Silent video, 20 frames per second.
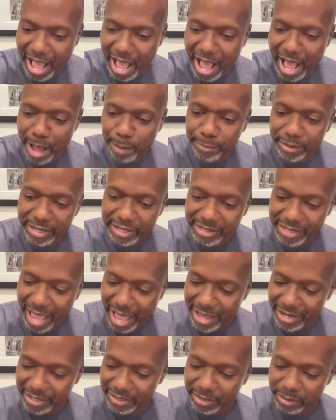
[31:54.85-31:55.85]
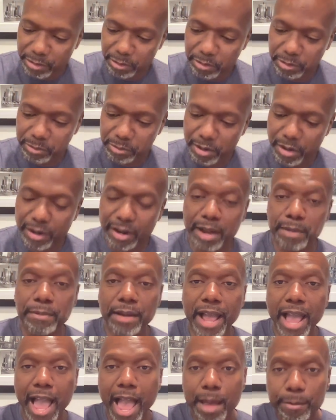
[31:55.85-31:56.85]
I'm excited to go to work. I'm
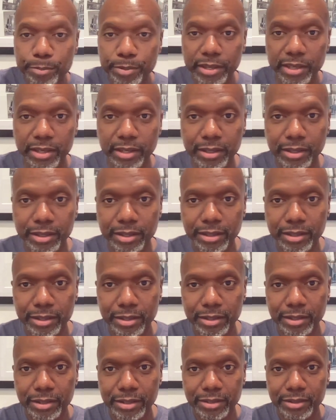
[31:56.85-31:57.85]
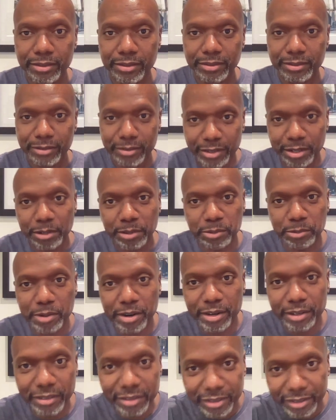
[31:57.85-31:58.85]
happy to go to
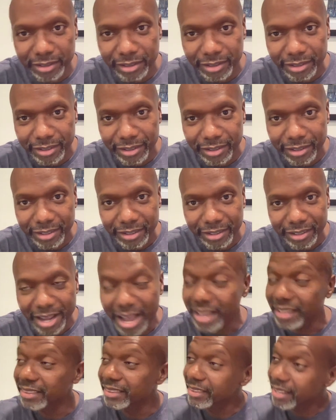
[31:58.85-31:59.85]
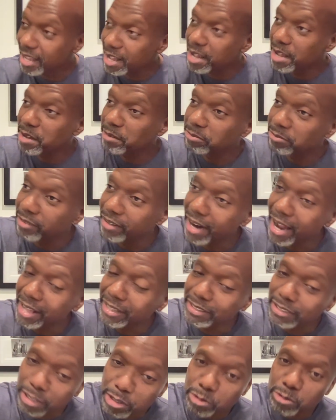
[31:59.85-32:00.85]
work. I love what I
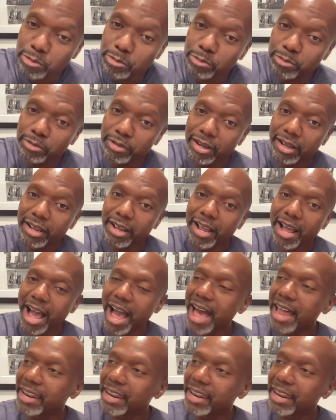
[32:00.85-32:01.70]
do. I